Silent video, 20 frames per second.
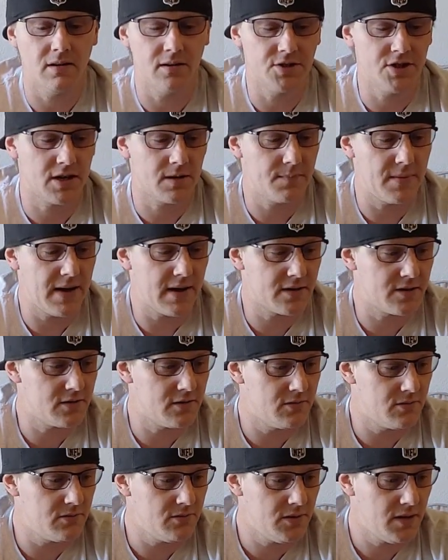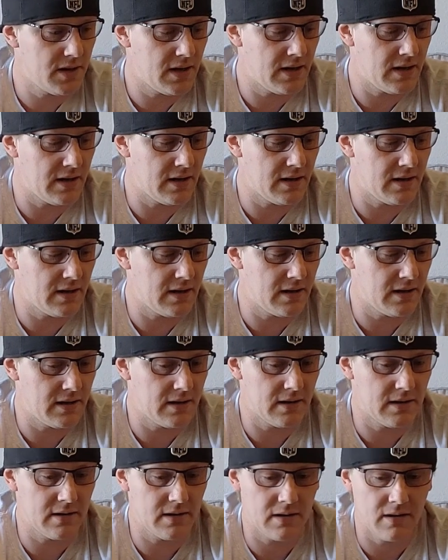Check back soon,
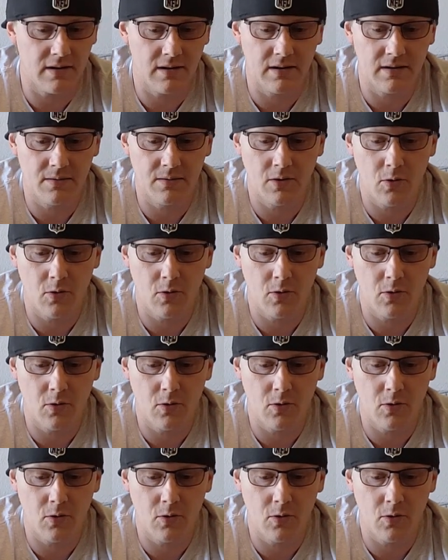and I